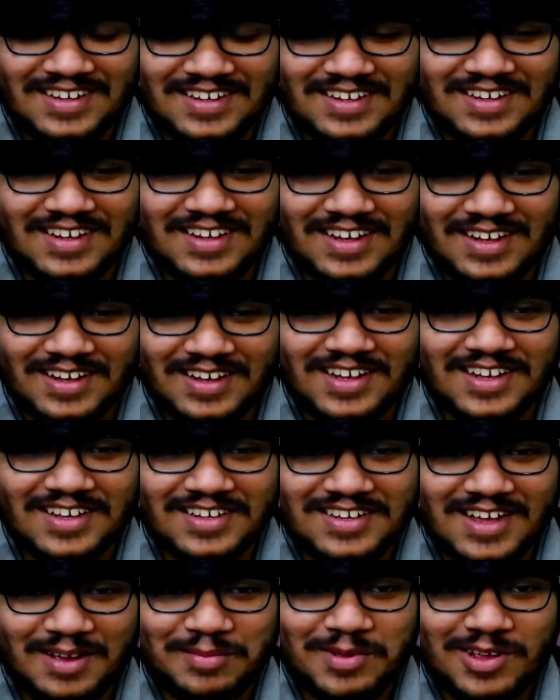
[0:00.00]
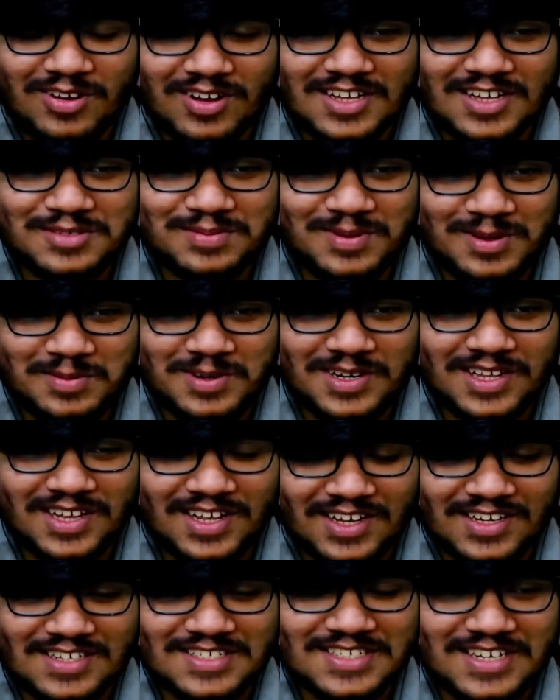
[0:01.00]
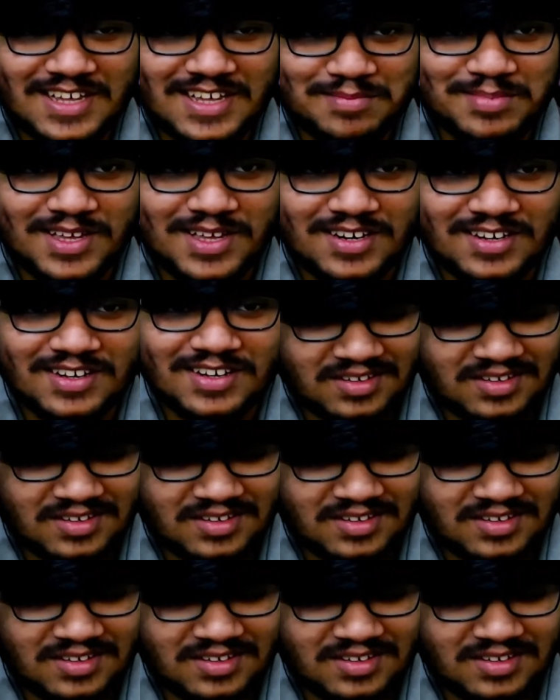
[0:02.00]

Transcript: Tamioka's probably gonna step in.